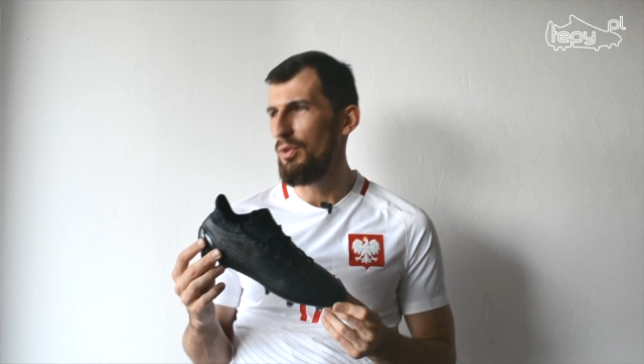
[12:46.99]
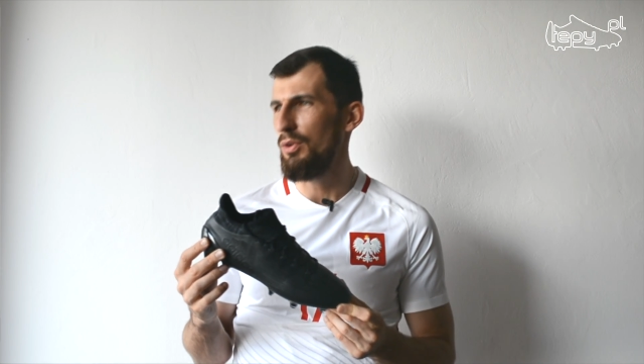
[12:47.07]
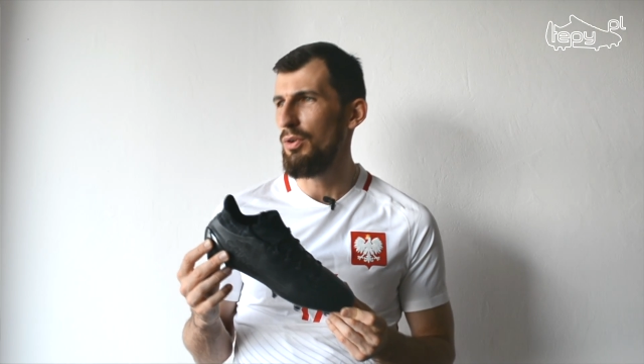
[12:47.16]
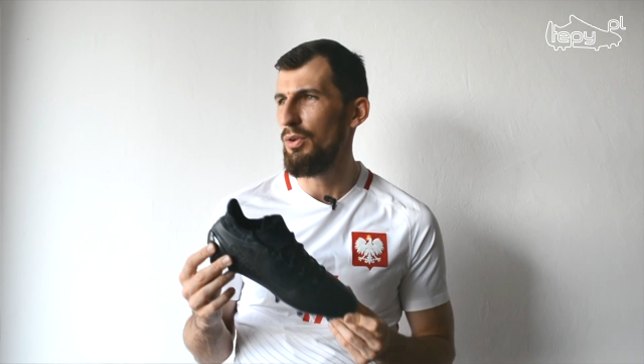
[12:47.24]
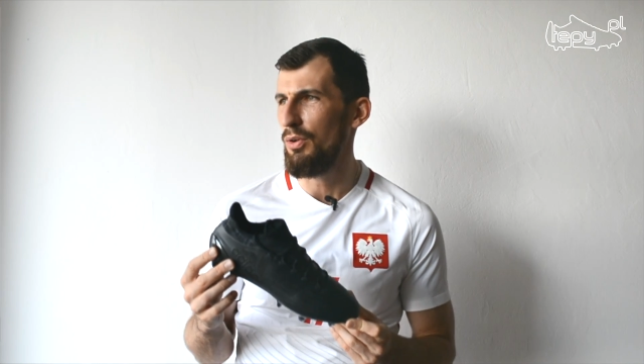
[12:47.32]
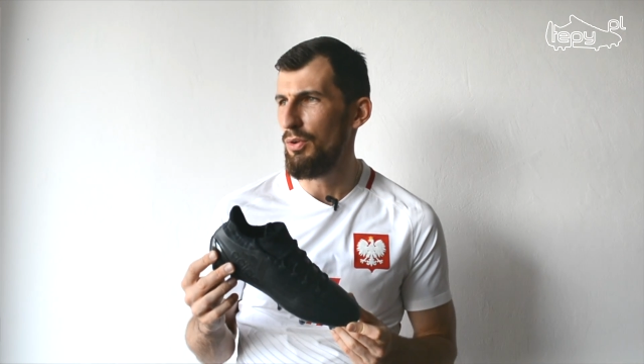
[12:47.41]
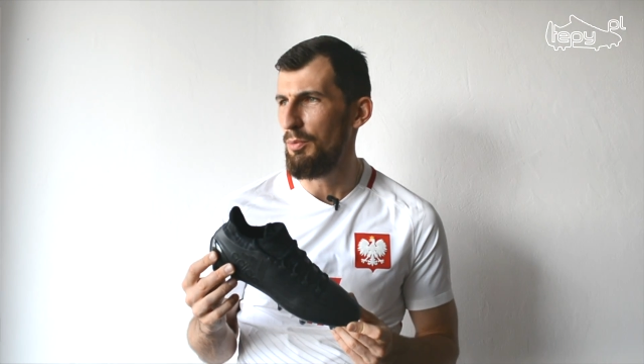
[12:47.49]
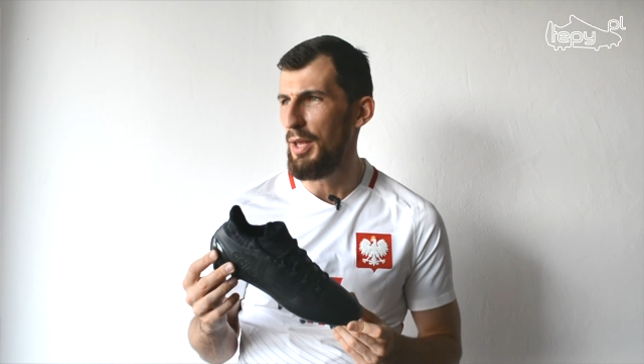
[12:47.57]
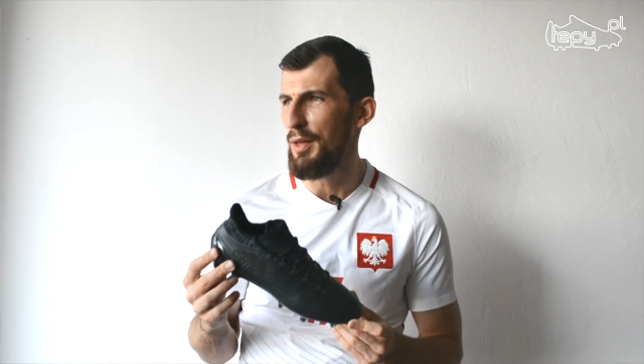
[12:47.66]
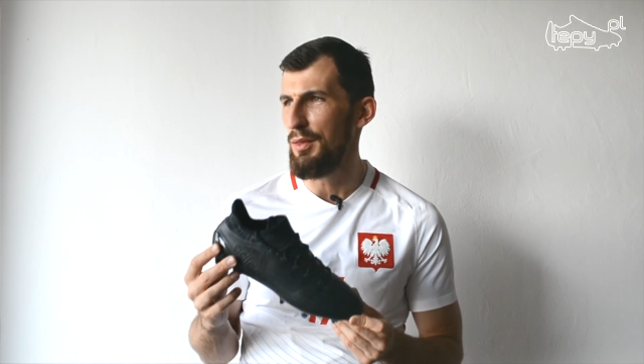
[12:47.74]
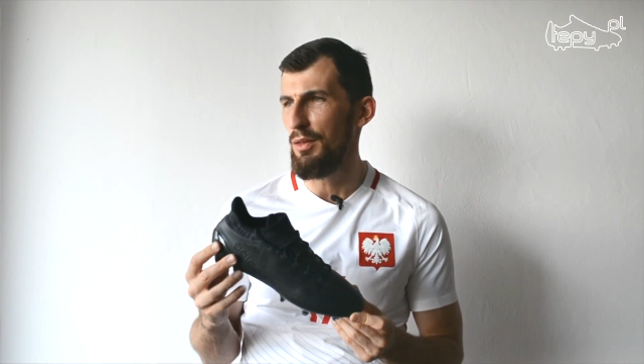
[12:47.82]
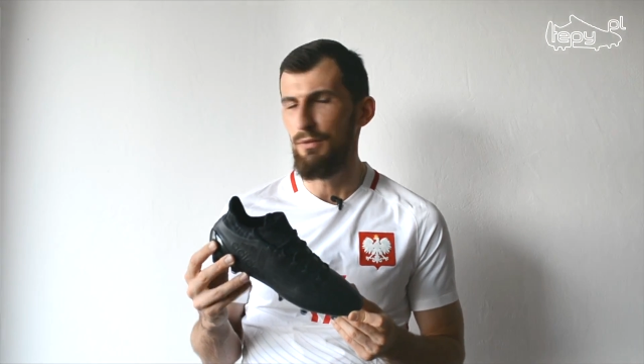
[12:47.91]
who
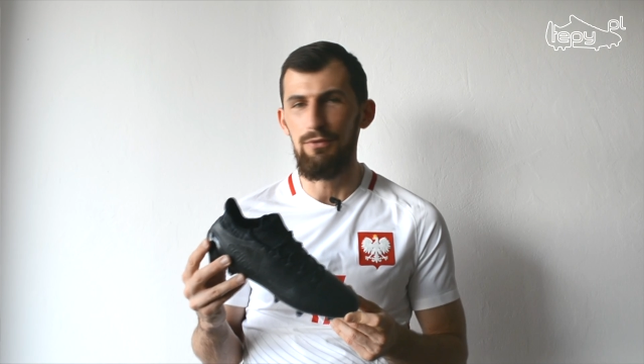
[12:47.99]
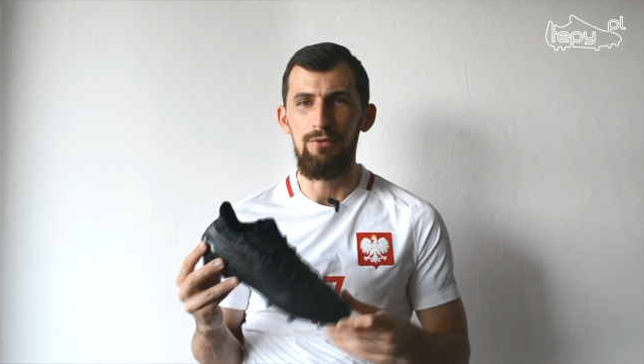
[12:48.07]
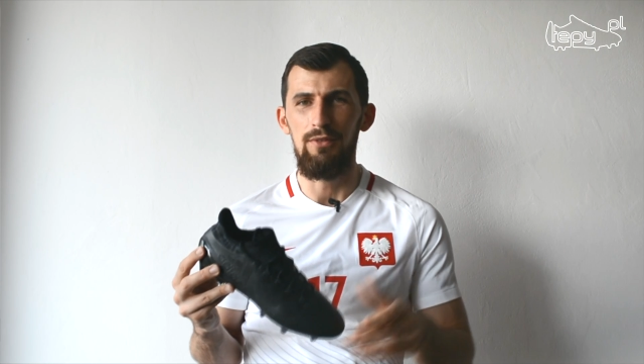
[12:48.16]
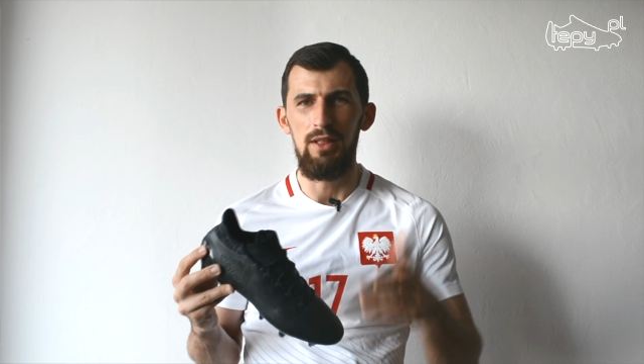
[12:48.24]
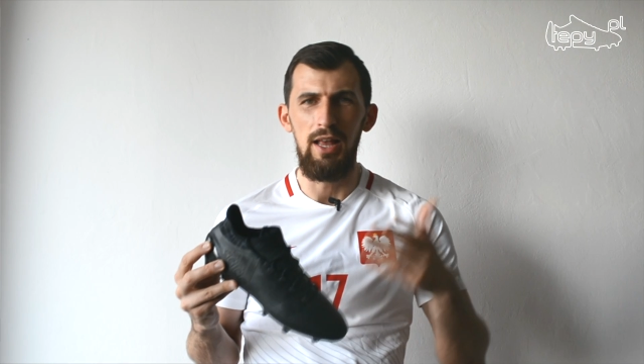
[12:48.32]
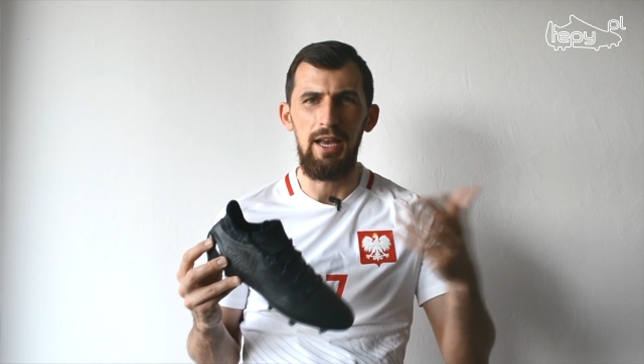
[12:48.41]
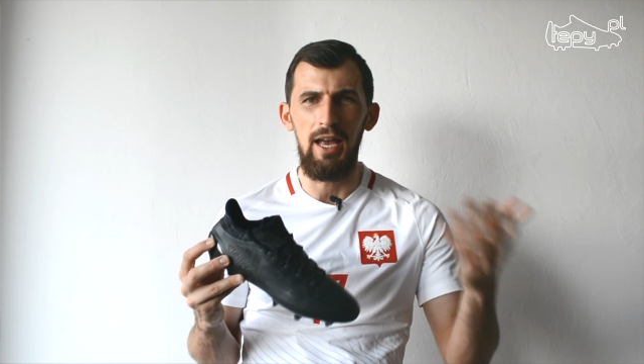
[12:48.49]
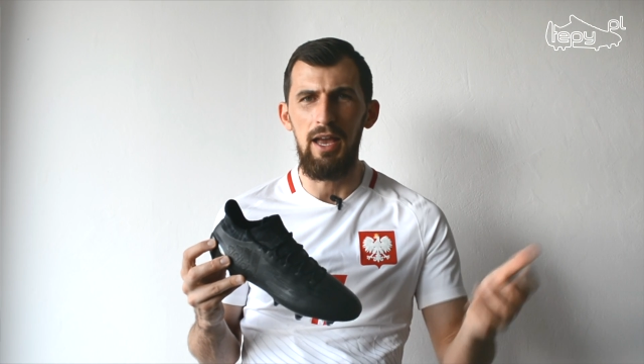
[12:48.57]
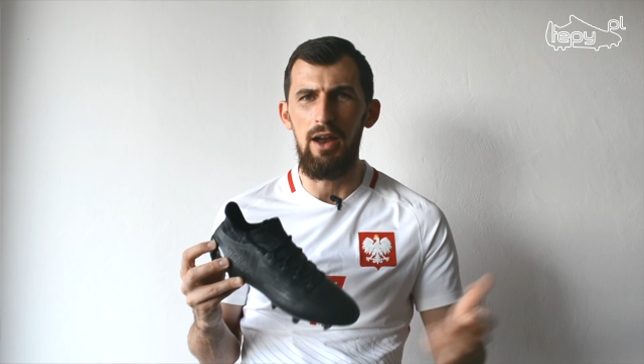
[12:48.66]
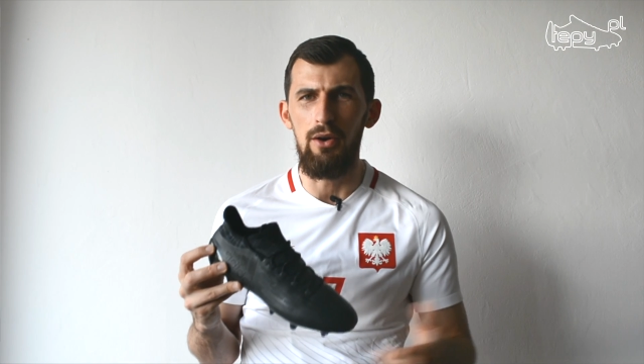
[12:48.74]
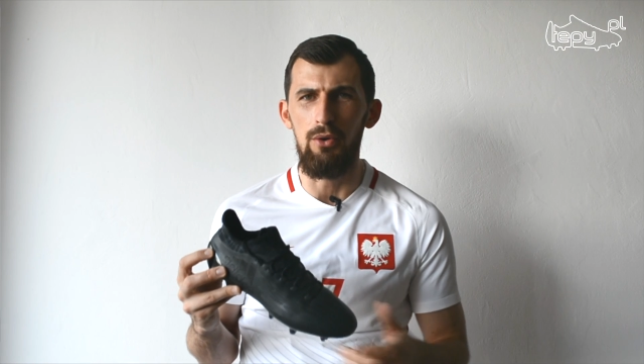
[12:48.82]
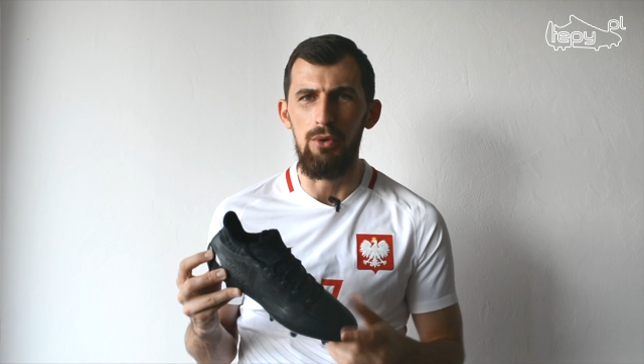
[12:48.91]
plays like
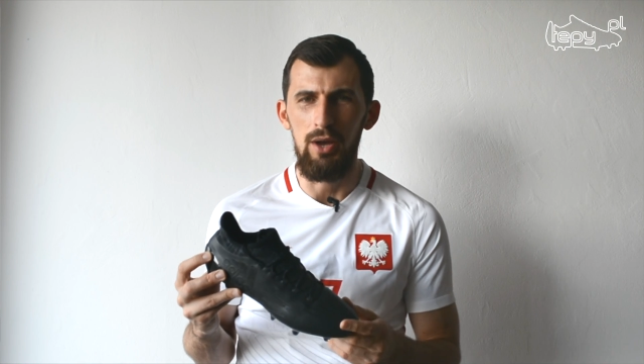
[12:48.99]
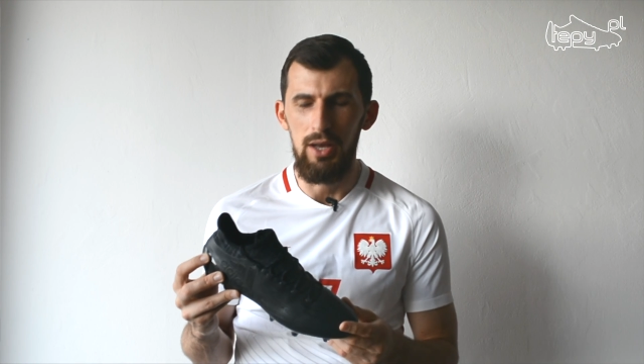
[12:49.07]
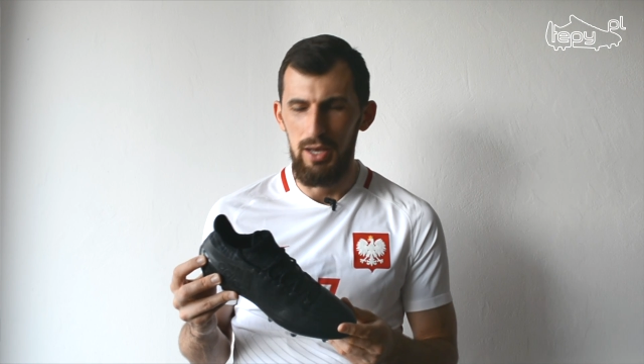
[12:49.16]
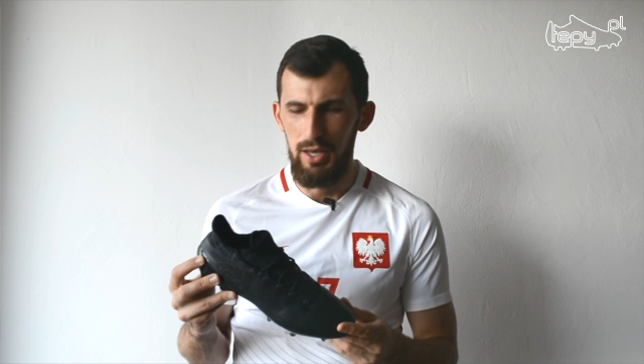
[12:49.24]
Aguero